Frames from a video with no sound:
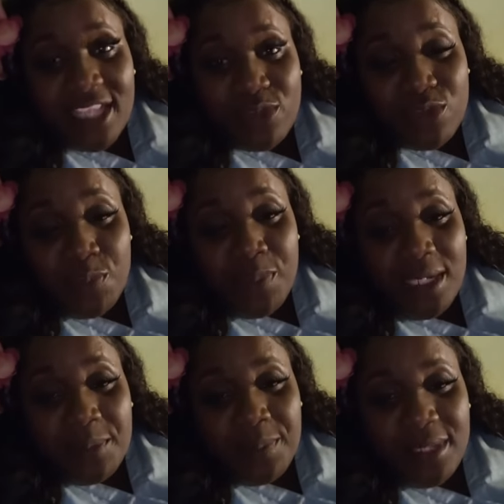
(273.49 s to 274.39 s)
catch up
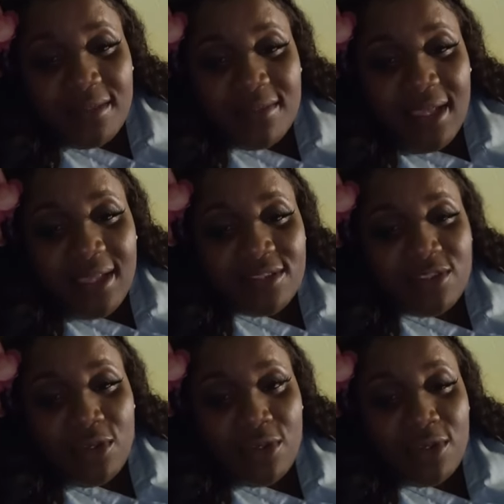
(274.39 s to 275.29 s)
at the place and
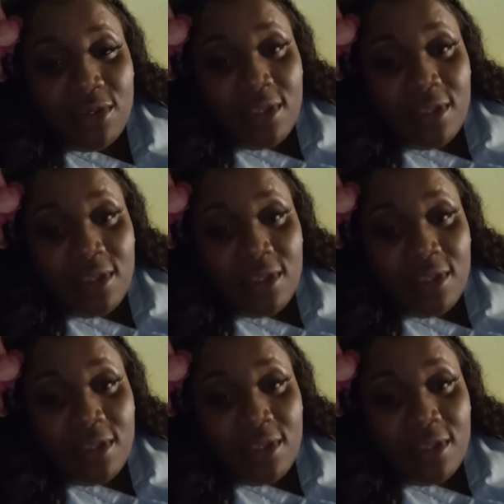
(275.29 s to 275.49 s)
so.